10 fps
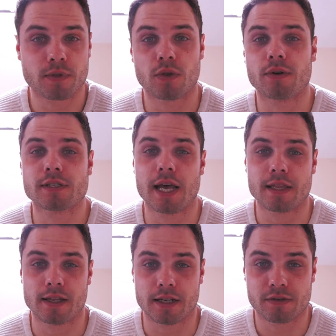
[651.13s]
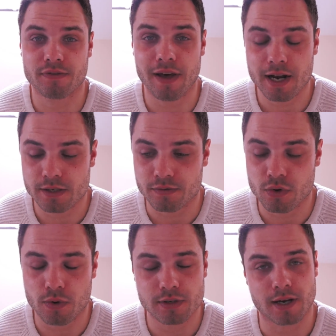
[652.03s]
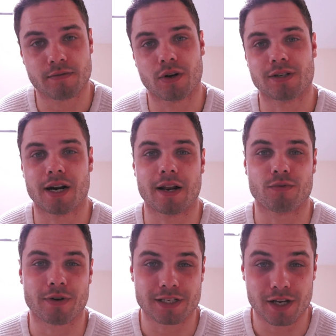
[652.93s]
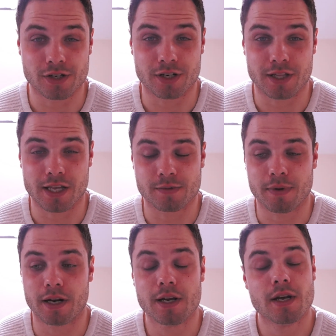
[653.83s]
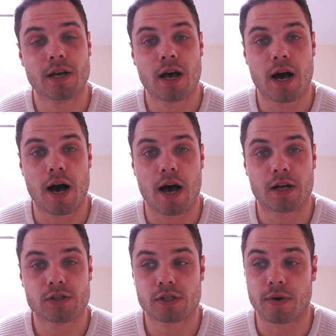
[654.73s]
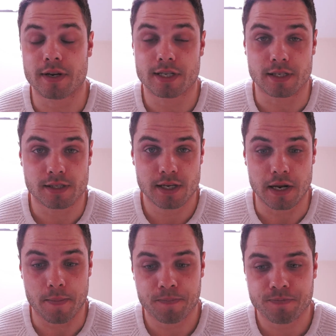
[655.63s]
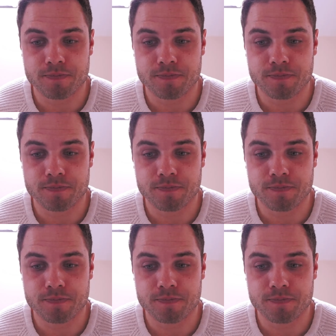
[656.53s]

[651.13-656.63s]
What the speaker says: I'm not saying that it's fact, of course. I've not done any research into this, but just something to consider.